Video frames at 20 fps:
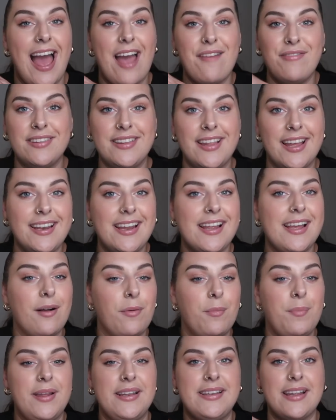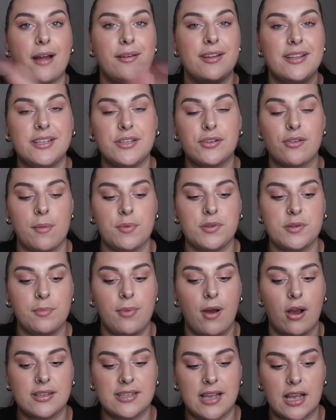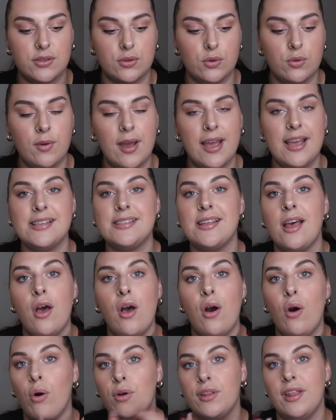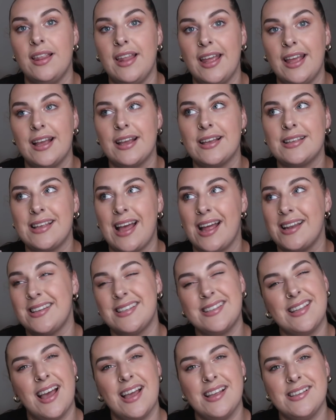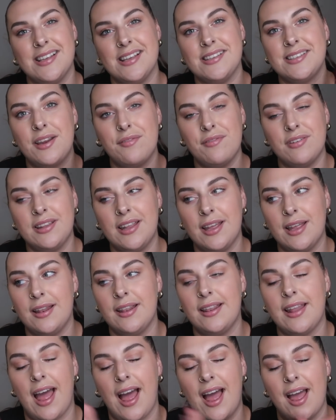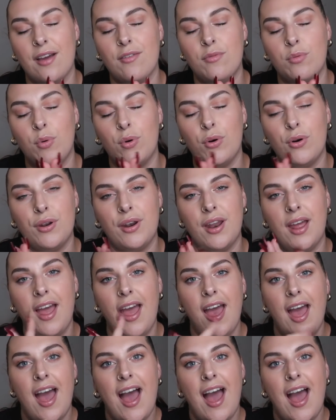Everything, it'll be down in the description box as always, all the links and sizes and everything that I have worn.